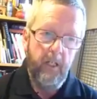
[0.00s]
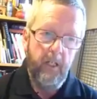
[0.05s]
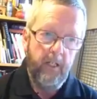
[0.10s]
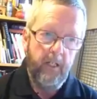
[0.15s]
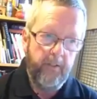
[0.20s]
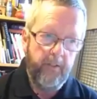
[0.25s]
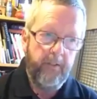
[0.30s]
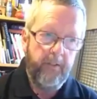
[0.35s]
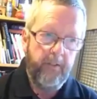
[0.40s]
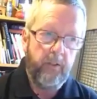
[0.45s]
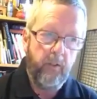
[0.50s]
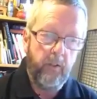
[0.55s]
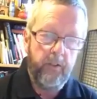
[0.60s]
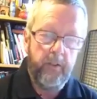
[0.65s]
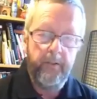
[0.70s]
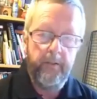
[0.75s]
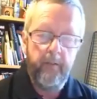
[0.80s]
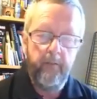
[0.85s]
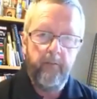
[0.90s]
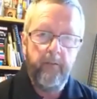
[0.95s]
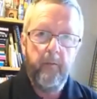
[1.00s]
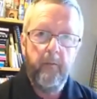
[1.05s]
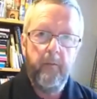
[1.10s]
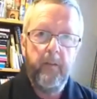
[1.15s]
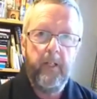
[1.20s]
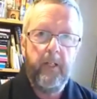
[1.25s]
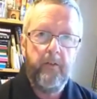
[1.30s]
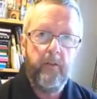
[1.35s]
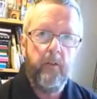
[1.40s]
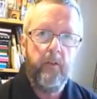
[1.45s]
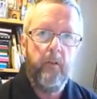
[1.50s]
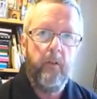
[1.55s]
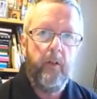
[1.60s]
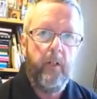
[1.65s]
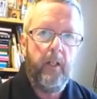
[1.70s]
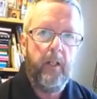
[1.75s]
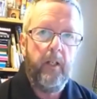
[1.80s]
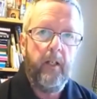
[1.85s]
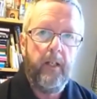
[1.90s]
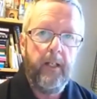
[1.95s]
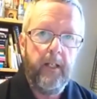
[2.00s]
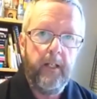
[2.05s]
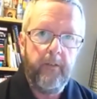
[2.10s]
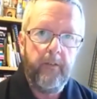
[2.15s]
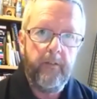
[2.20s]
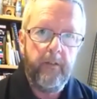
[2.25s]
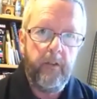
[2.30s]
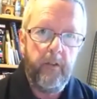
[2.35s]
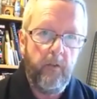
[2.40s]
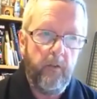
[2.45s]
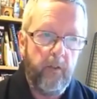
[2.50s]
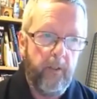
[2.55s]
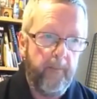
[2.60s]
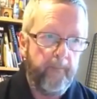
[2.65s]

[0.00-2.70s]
it's got this information on it and how to do it.